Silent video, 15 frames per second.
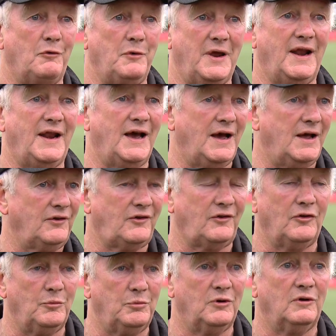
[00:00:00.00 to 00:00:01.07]
when we get our hands
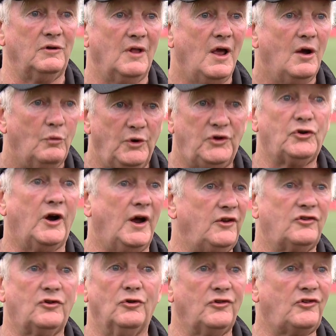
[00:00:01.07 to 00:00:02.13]
on the ball, we try
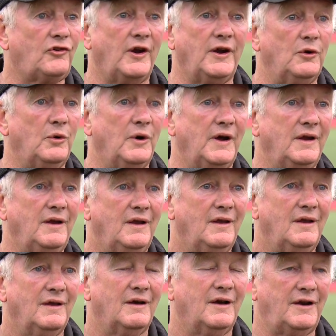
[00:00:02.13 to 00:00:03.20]
and score straight away.
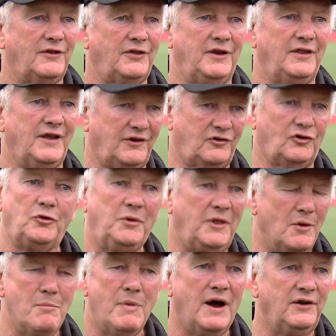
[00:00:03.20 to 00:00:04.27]
And I think that's going to be
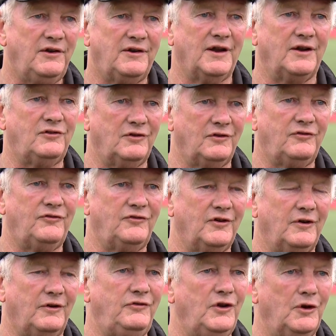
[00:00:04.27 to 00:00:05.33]
the mindset
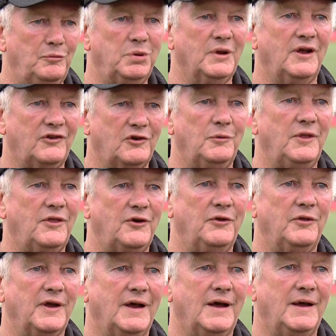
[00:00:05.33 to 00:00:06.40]
of young players coming
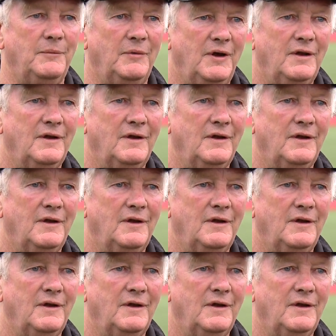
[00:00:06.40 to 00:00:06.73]
through the game.